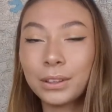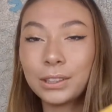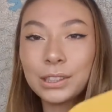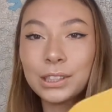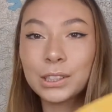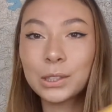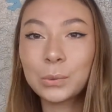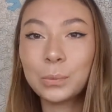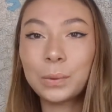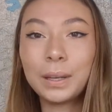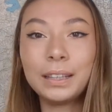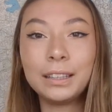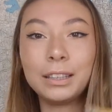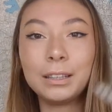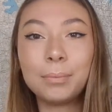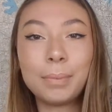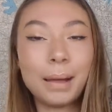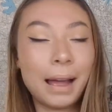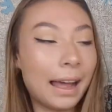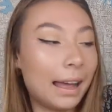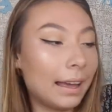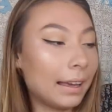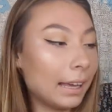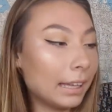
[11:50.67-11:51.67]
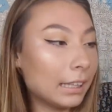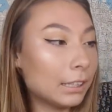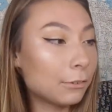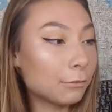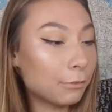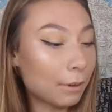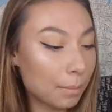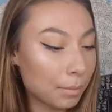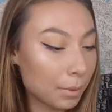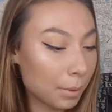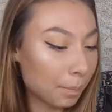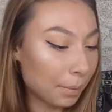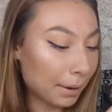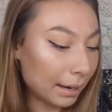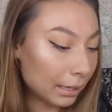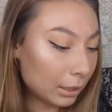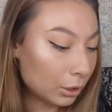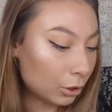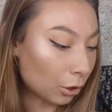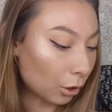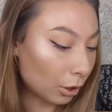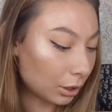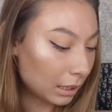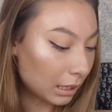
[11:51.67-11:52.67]
sweet little bag. It's from the
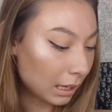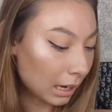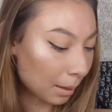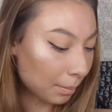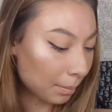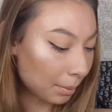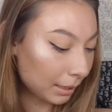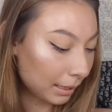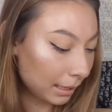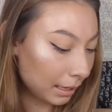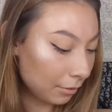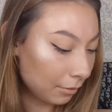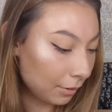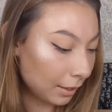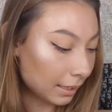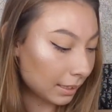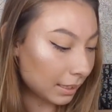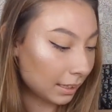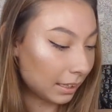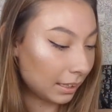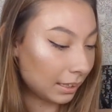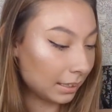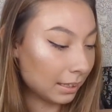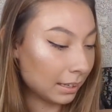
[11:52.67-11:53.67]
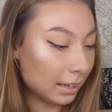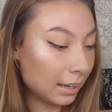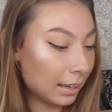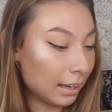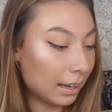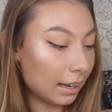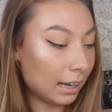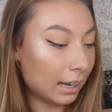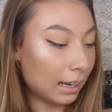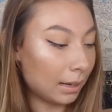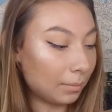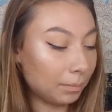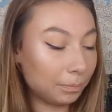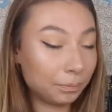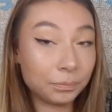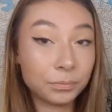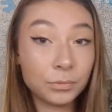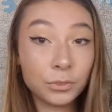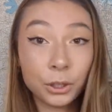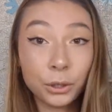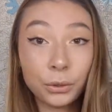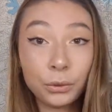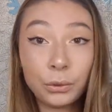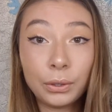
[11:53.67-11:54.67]
brand Dottie, I believe. Yes, it is.
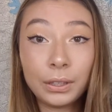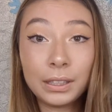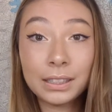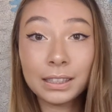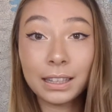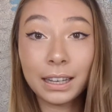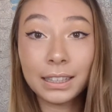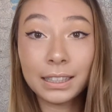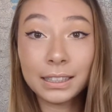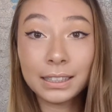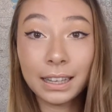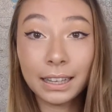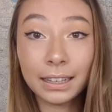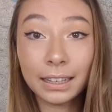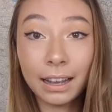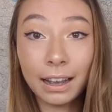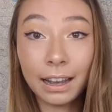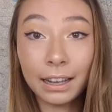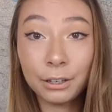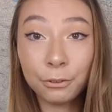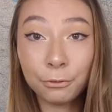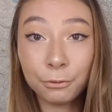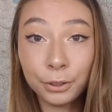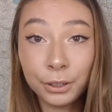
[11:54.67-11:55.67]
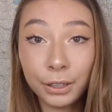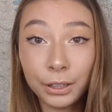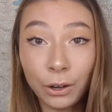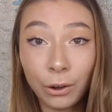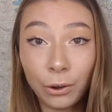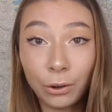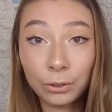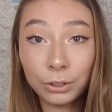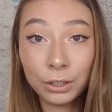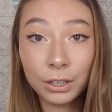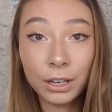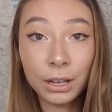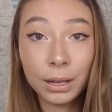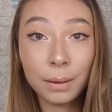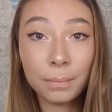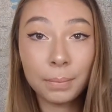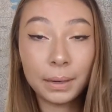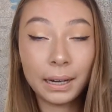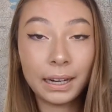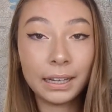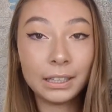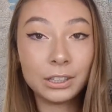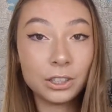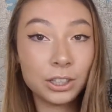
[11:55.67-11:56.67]
Don't look inside. It's like kind of really old,
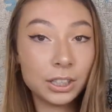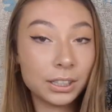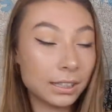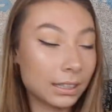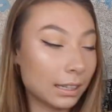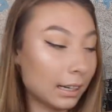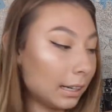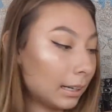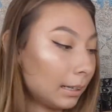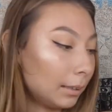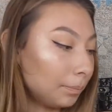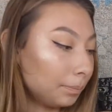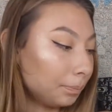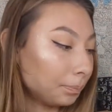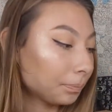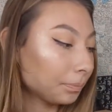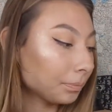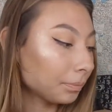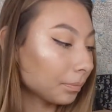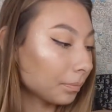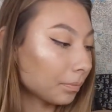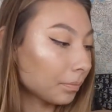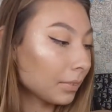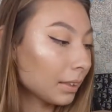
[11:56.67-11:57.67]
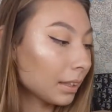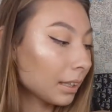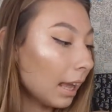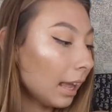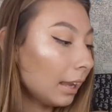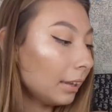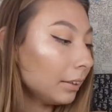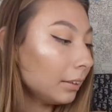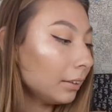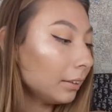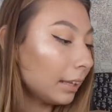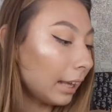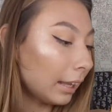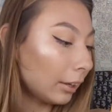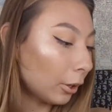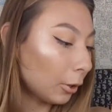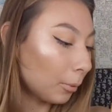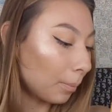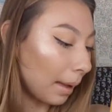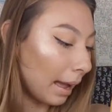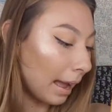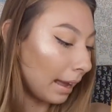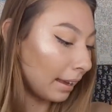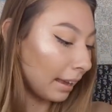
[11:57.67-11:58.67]
but it's just a little
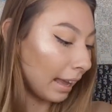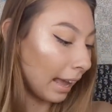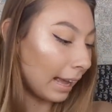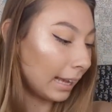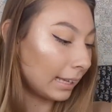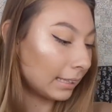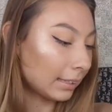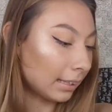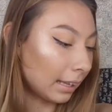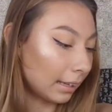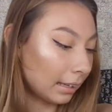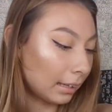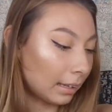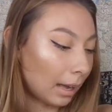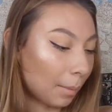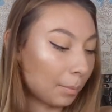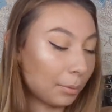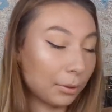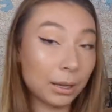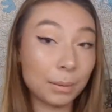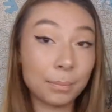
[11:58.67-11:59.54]
yellow bag. It has like a couple